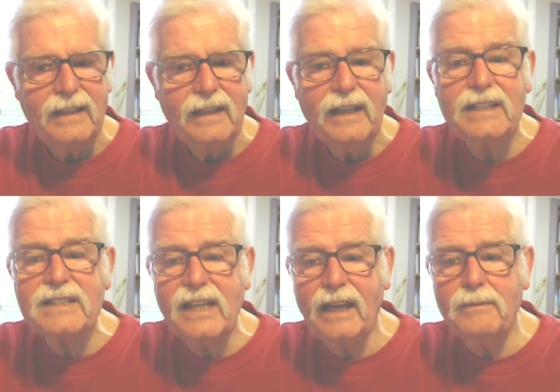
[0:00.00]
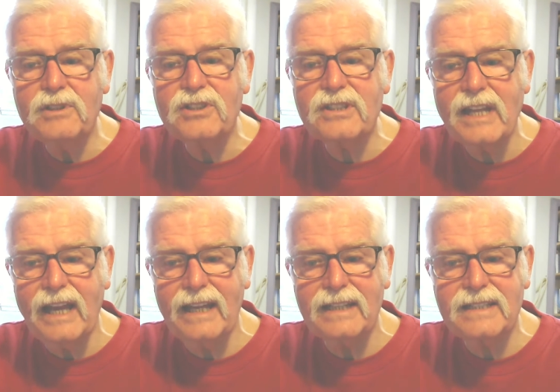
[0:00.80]
It's time to
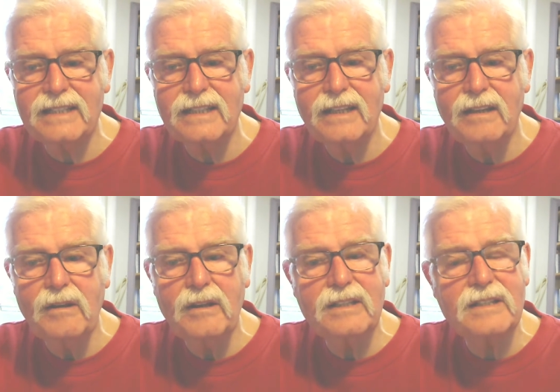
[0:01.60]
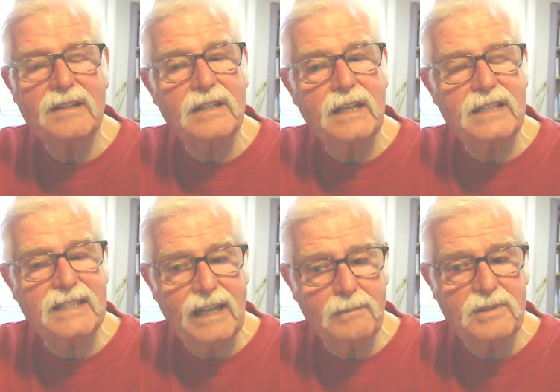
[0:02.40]
start it's
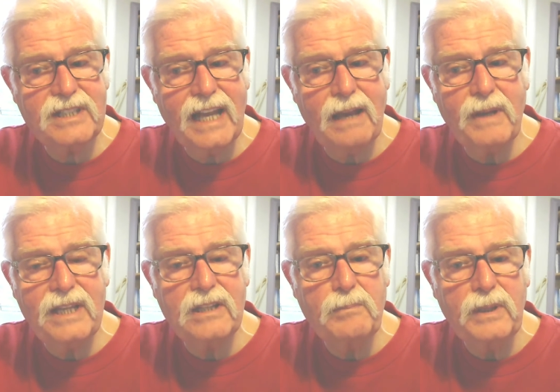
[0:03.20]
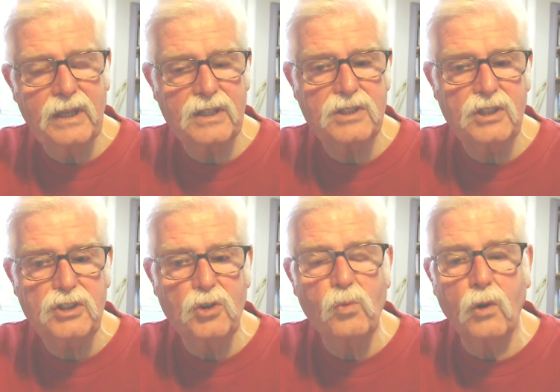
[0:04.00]
time to start being the person
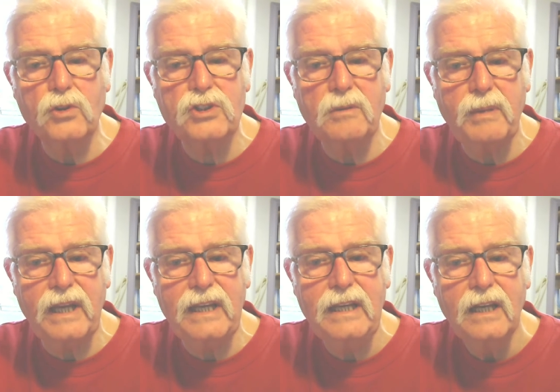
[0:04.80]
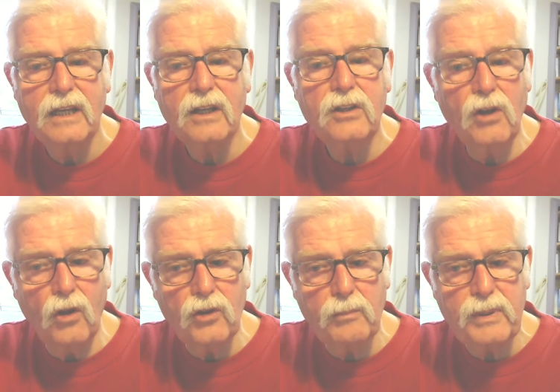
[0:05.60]
you want to be,
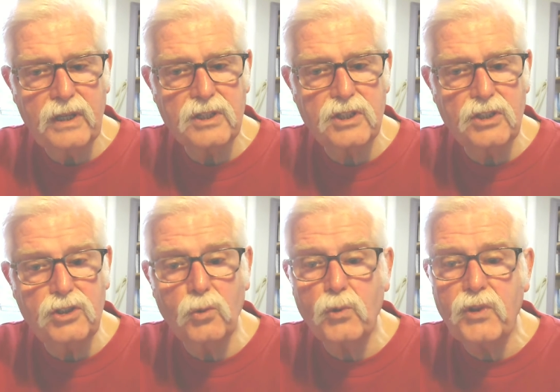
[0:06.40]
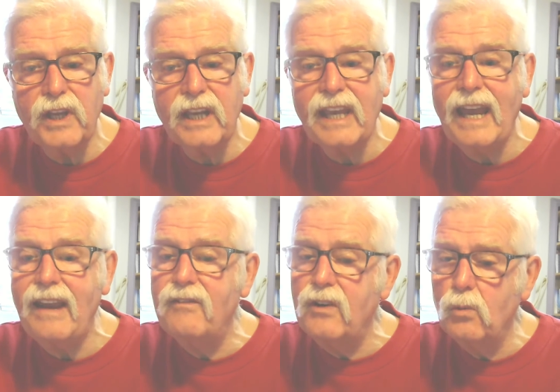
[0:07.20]
not the person you think
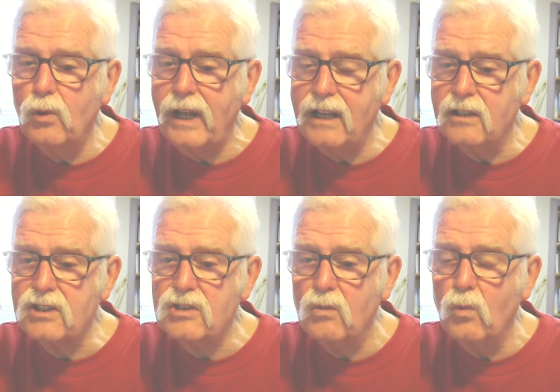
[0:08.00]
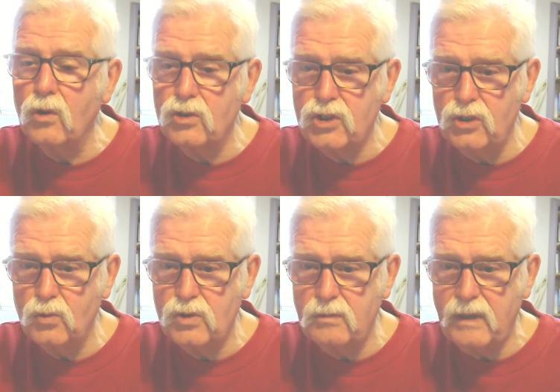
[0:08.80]
everyone else wants
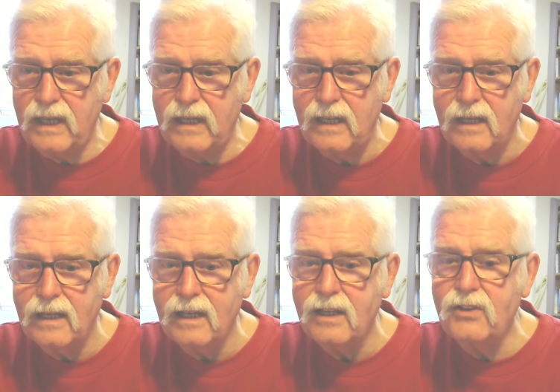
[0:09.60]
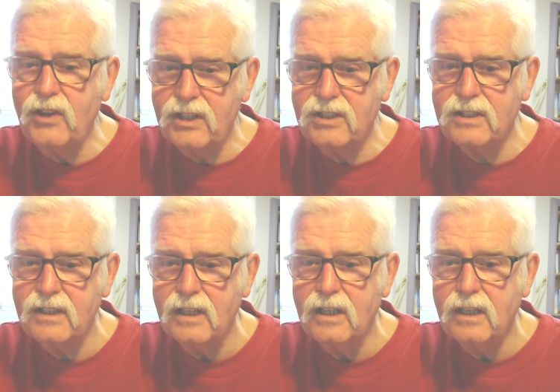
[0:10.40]
you to be.
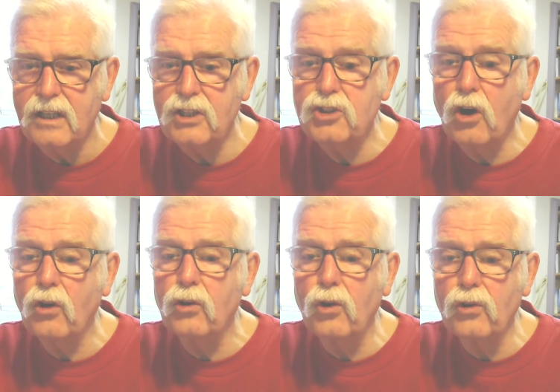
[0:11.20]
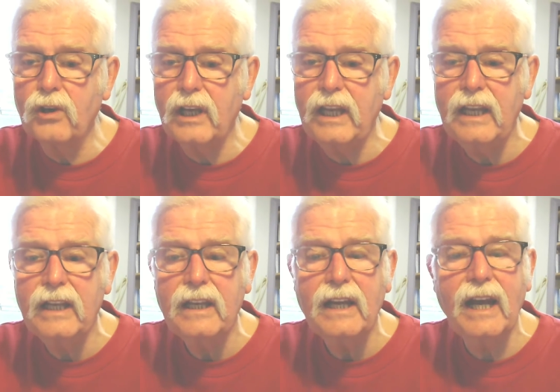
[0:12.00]
This is your only
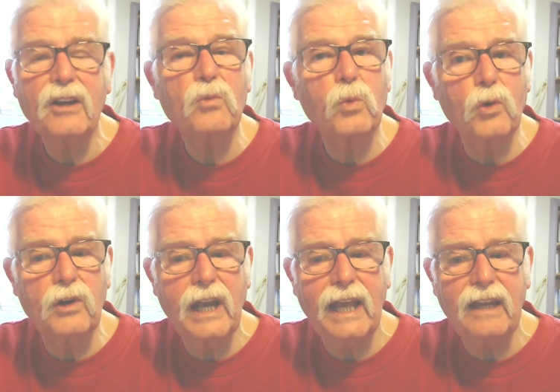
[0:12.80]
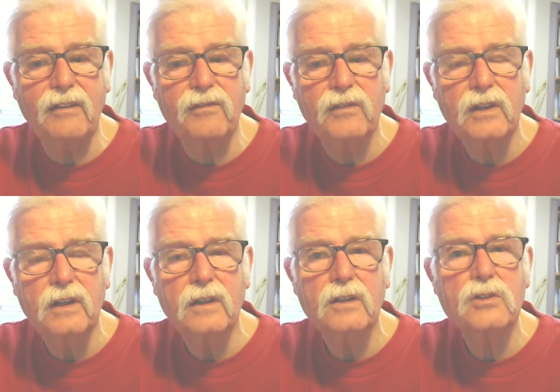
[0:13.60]
and one life,
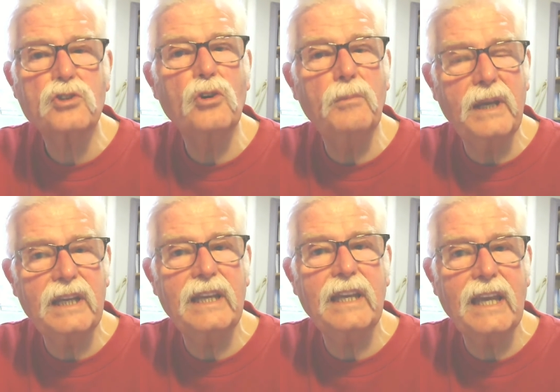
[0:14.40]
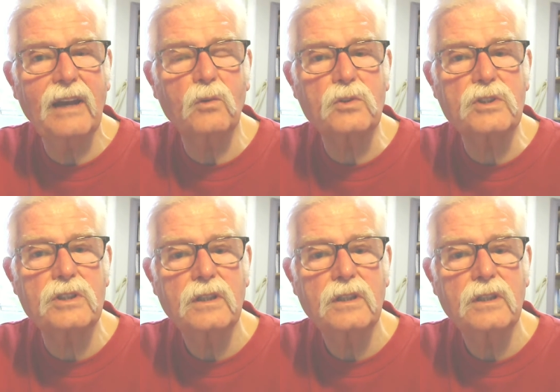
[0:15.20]
so make it count.